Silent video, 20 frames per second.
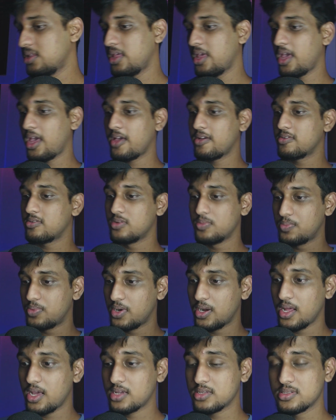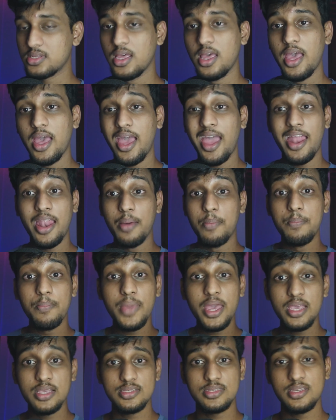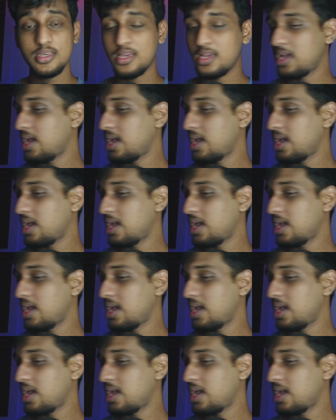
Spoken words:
They have good products and amazing,